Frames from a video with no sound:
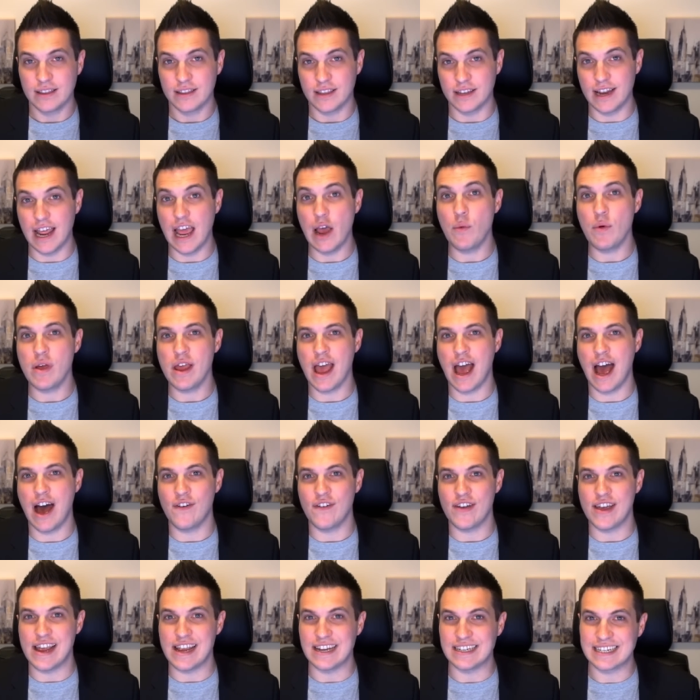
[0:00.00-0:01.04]
Today, we
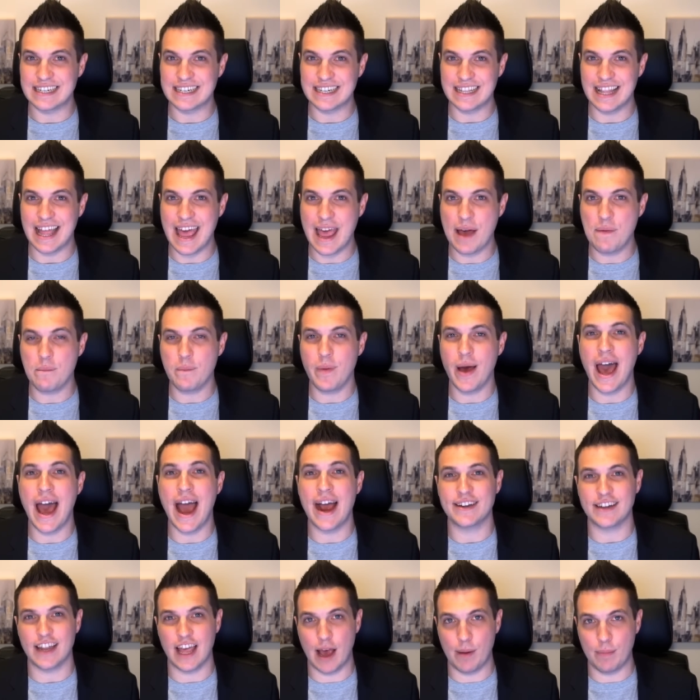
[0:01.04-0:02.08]
have a slam
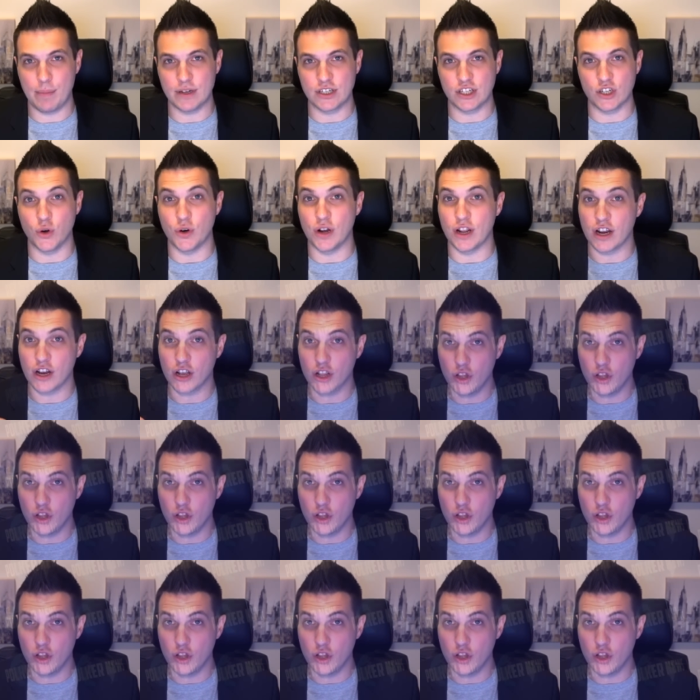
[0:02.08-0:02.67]
packed episode,